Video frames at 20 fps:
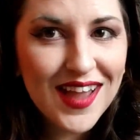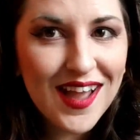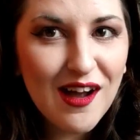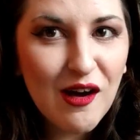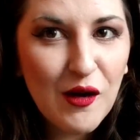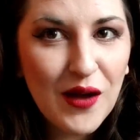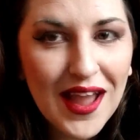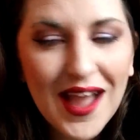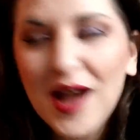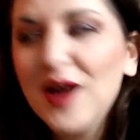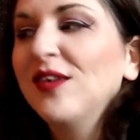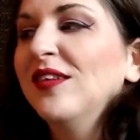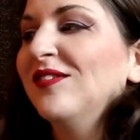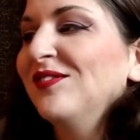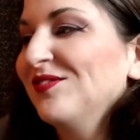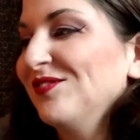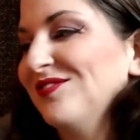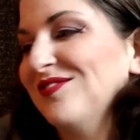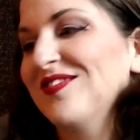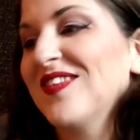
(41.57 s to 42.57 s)
oh yeah,
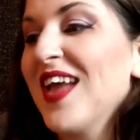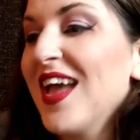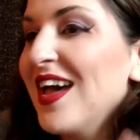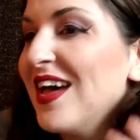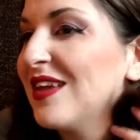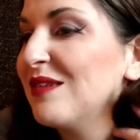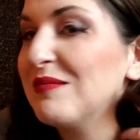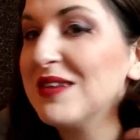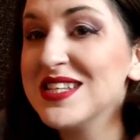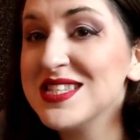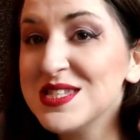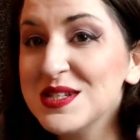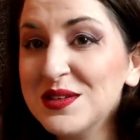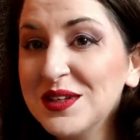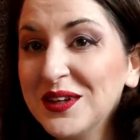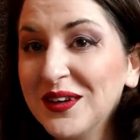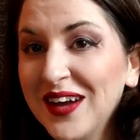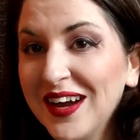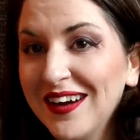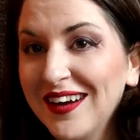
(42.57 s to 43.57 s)
and my
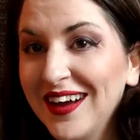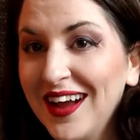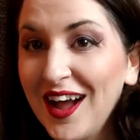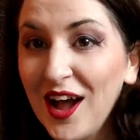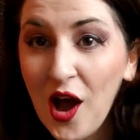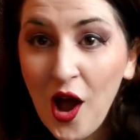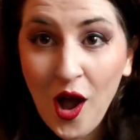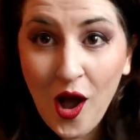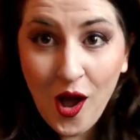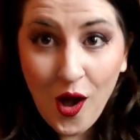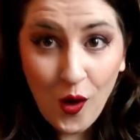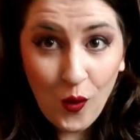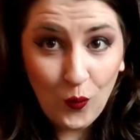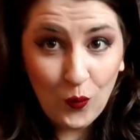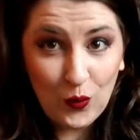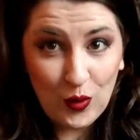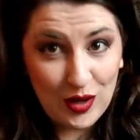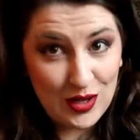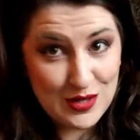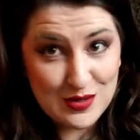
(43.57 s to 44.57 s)
studio area.
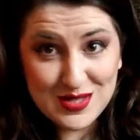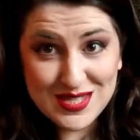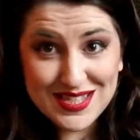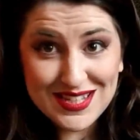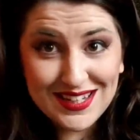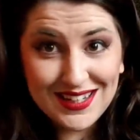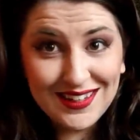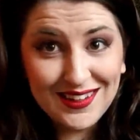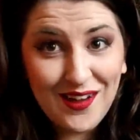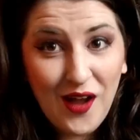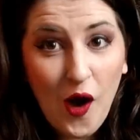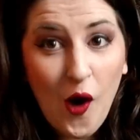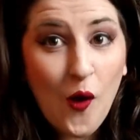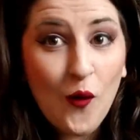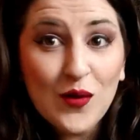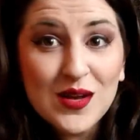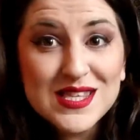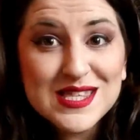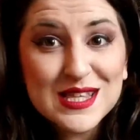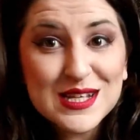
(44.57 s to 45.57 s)
What you see
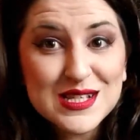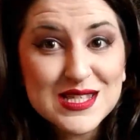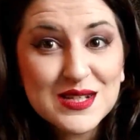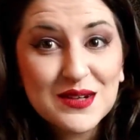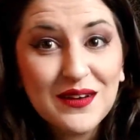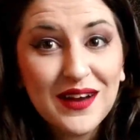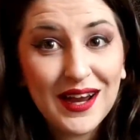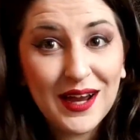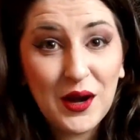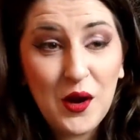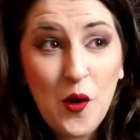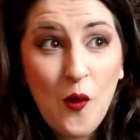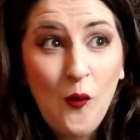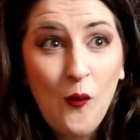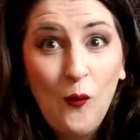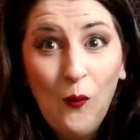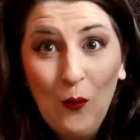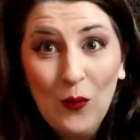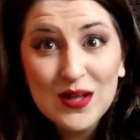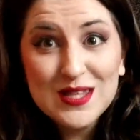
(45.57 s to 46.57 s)
always looks great.
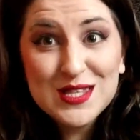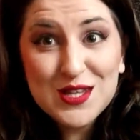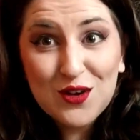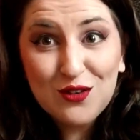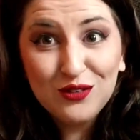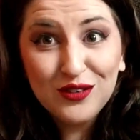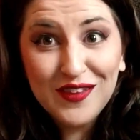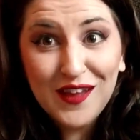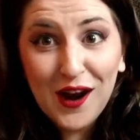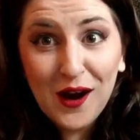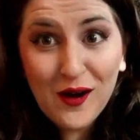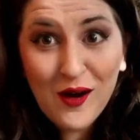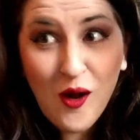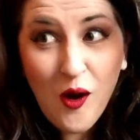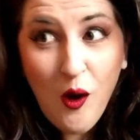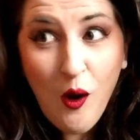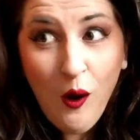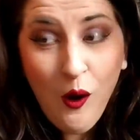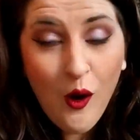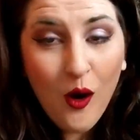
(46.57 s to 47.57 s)
What's over there?
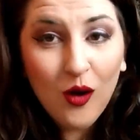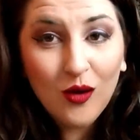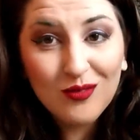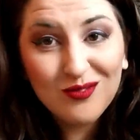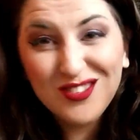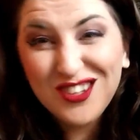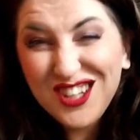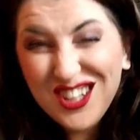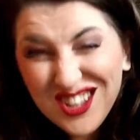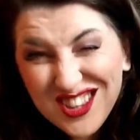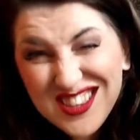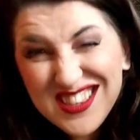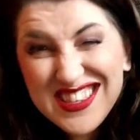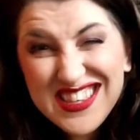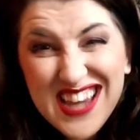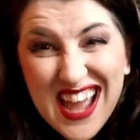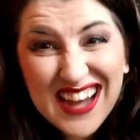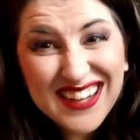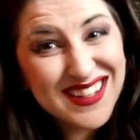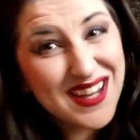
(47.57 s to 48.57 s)

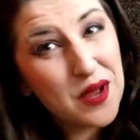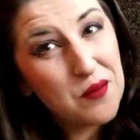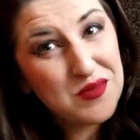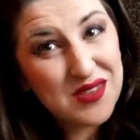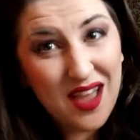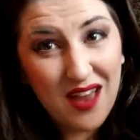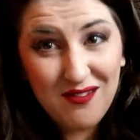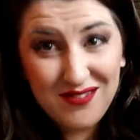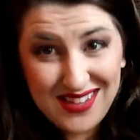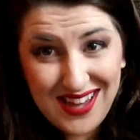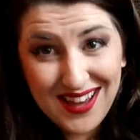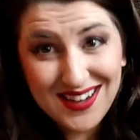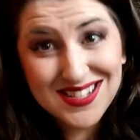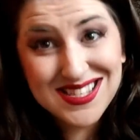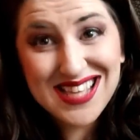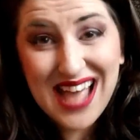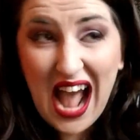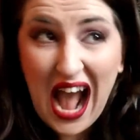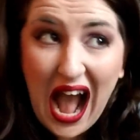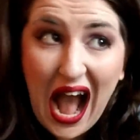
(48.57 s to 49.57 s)
9 times out of 10
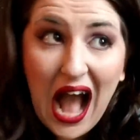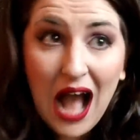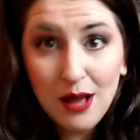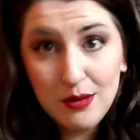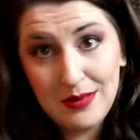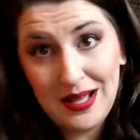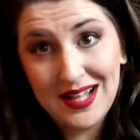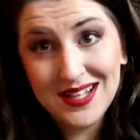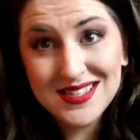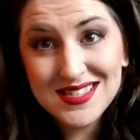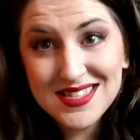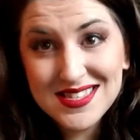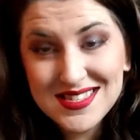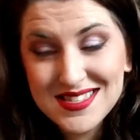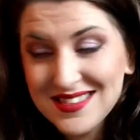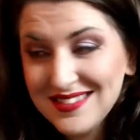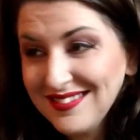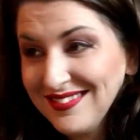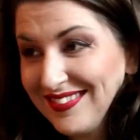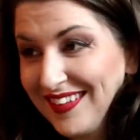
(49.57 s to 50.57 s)
it's a hot
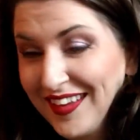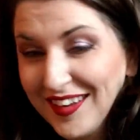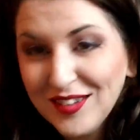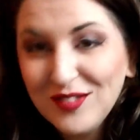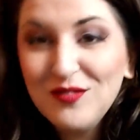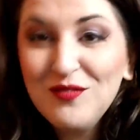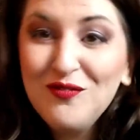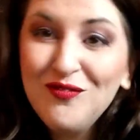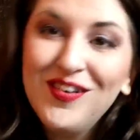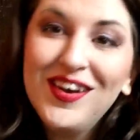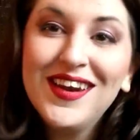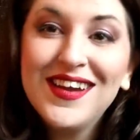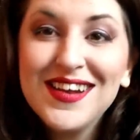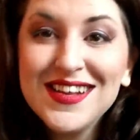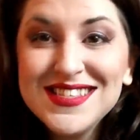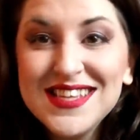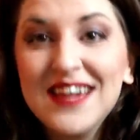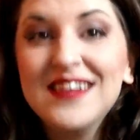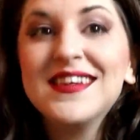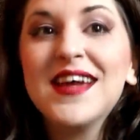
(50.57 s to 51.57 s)
mess. Like 1
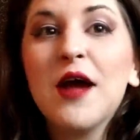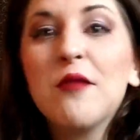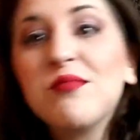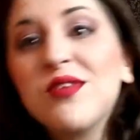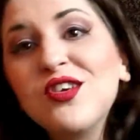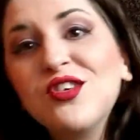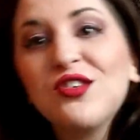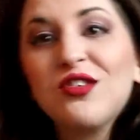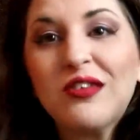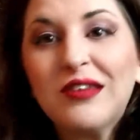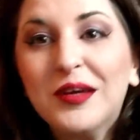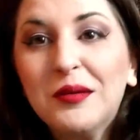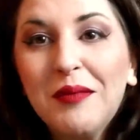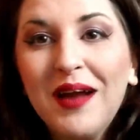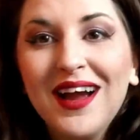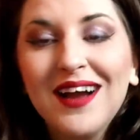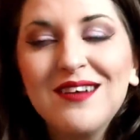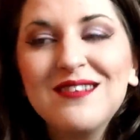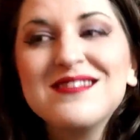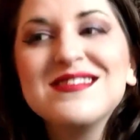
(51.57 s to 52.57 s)
out of 10 times I just clean
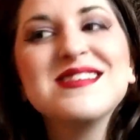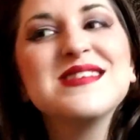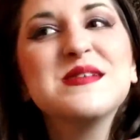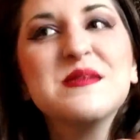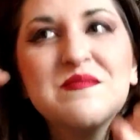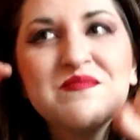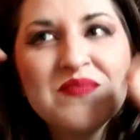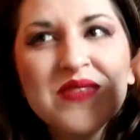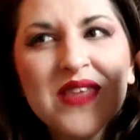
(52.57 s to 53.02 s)
my house.